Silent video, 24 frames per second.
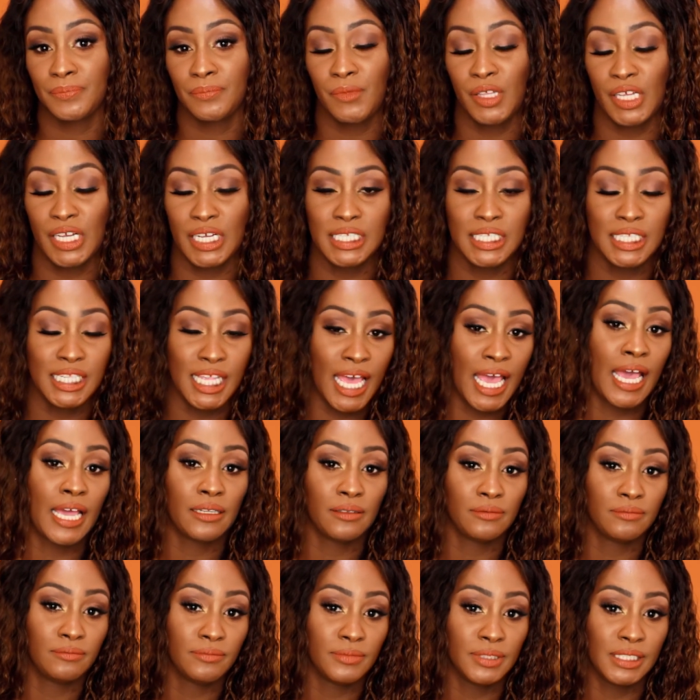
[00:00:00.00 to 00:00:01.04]
because
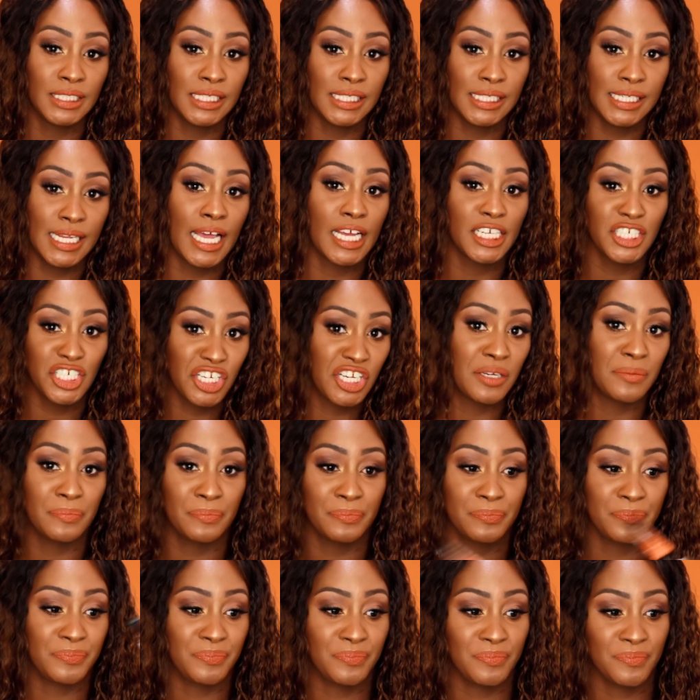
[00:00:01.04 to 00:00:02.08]
that is not cheap.
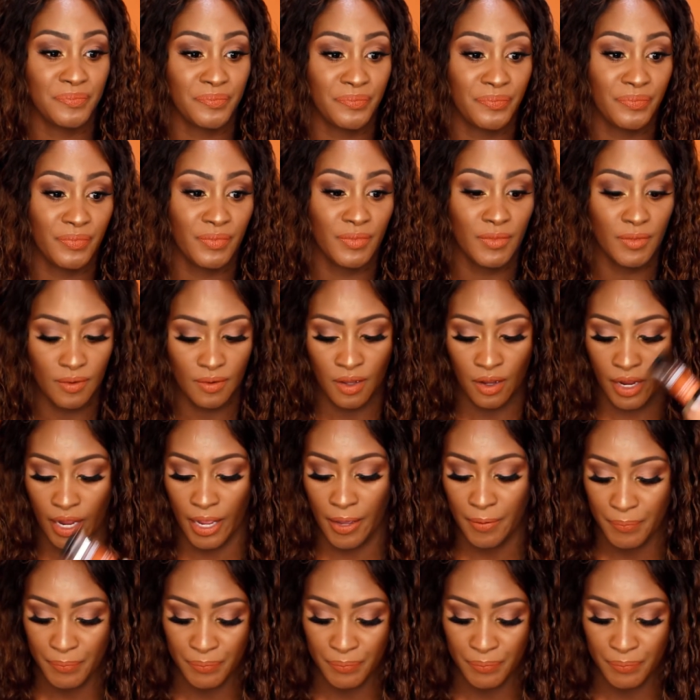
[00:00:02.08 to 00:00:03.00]
Okay.